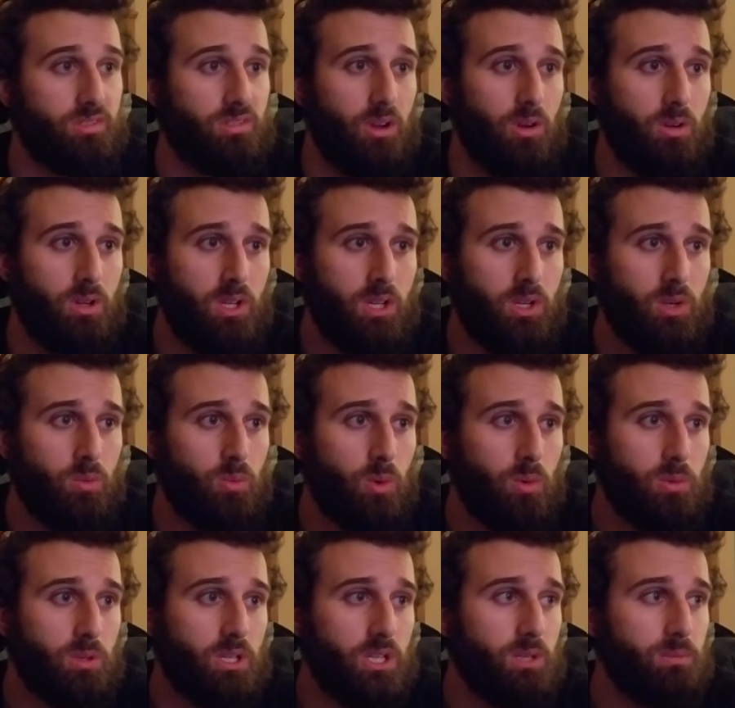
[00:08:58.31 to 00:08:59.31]
So
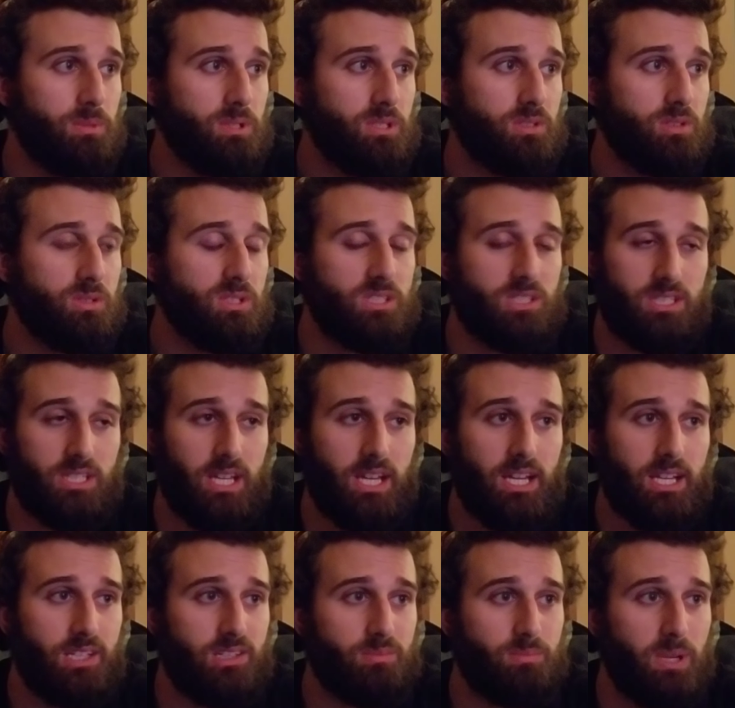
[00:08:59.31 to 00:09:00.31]
what we're going to be doing
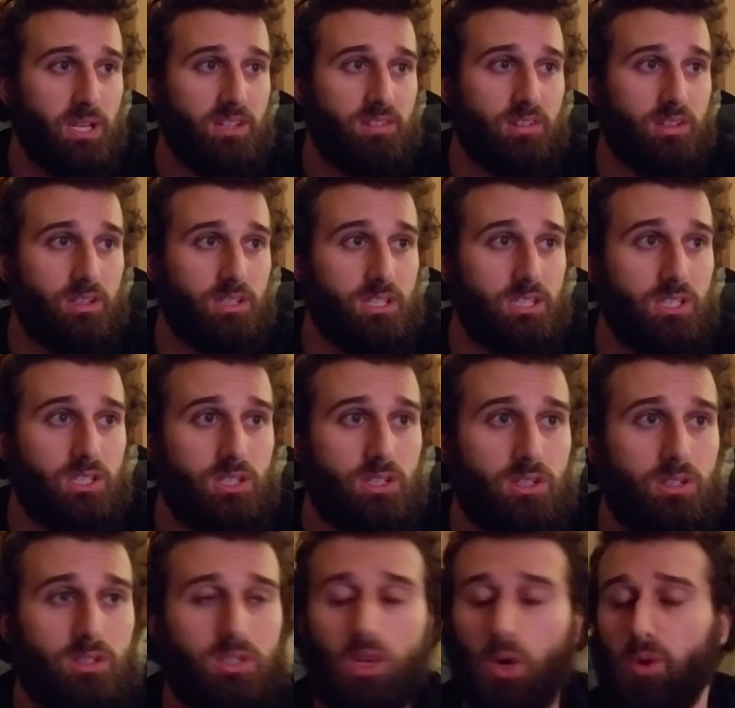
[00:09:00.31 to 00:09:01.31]
today is basically
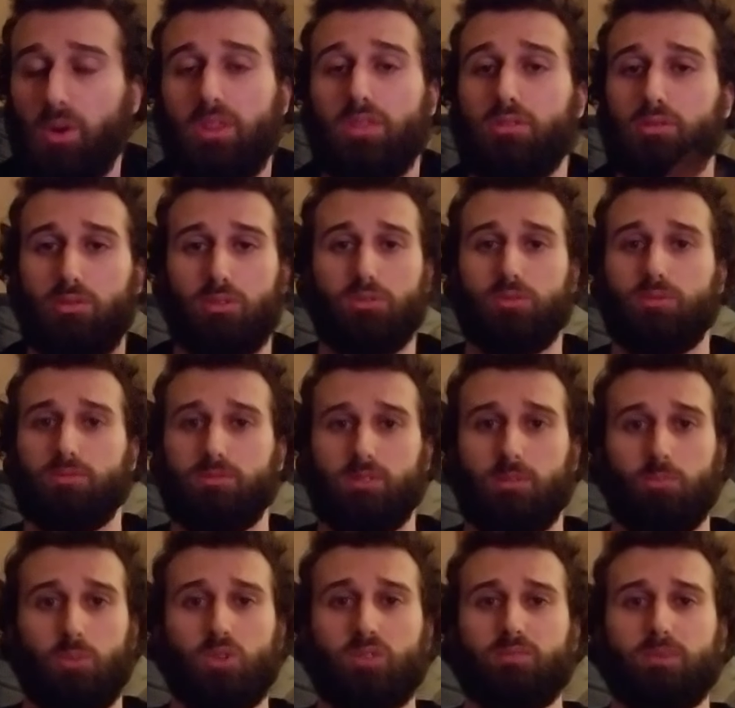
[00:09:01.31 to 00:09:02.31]
going through the
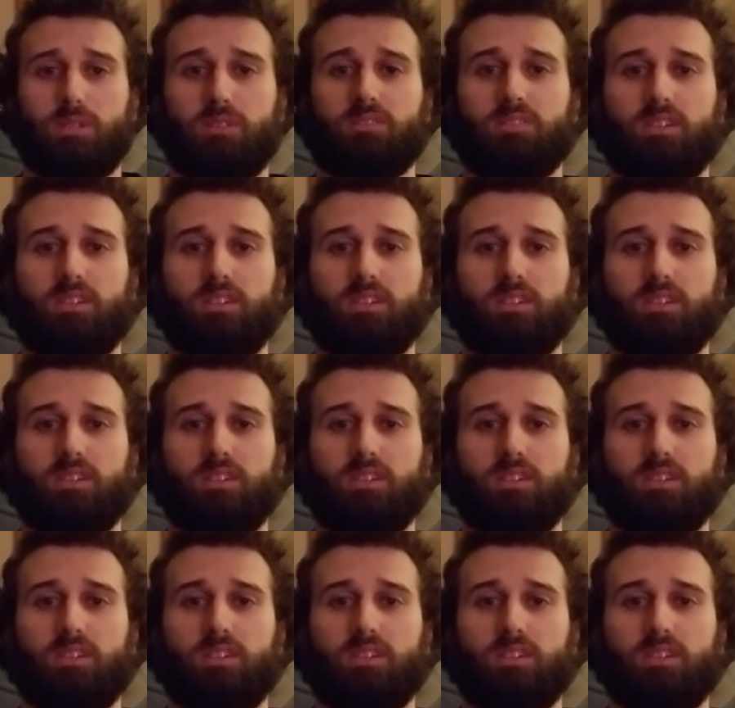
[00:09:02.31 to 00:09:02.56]
movements